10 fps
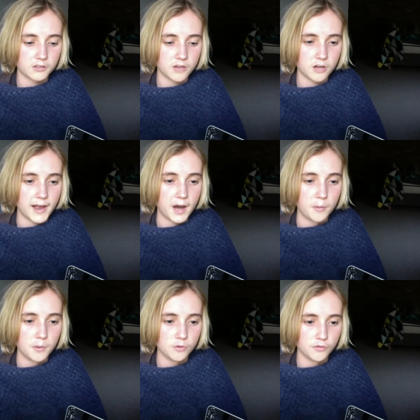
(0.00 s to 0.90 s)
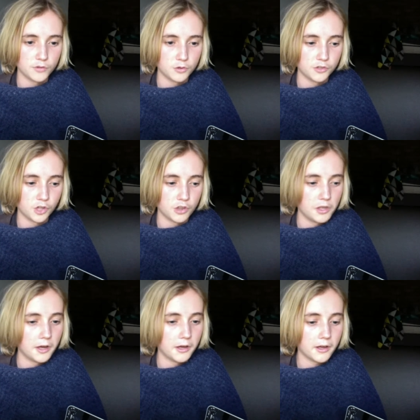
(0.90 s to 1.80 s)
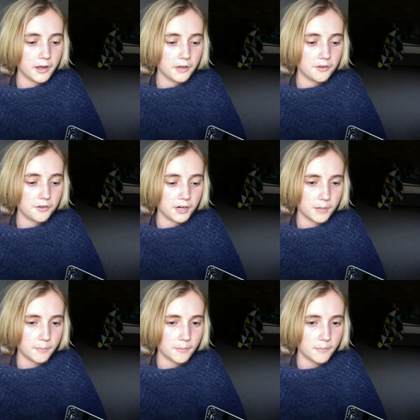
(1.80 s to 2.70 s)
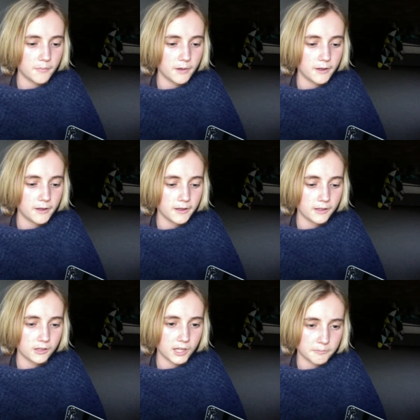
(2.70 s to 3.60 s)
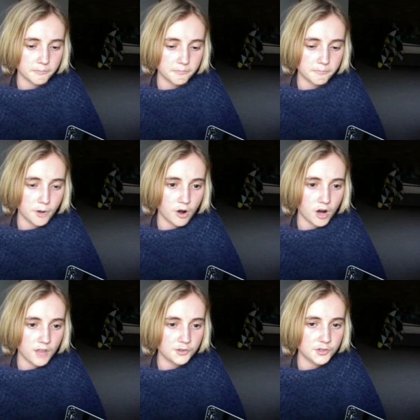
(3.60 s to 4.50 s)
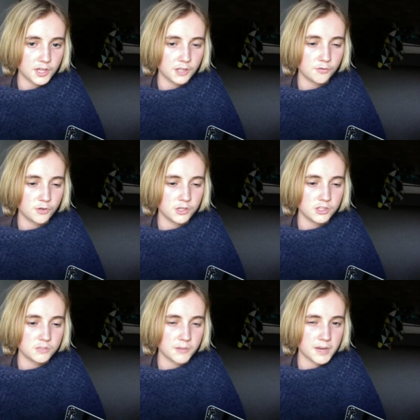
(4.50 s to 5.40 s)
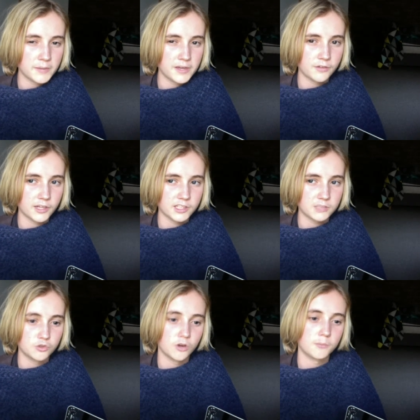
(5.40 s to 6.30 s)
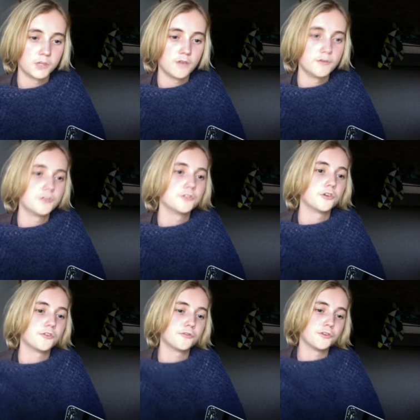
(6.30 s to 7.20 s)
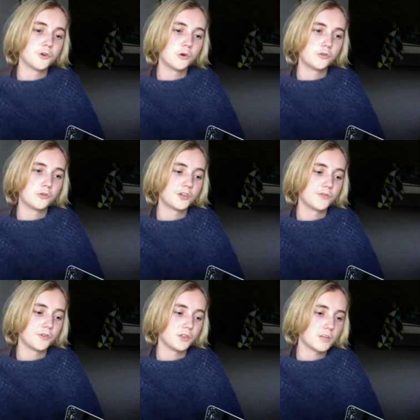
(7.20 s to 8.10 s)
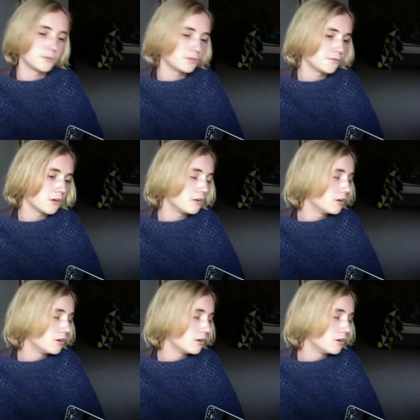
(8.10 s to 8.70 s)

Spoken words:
album reviews on there and like behind the scenes footage and maybe even like some drum covers on for songs or something. That'd be fun.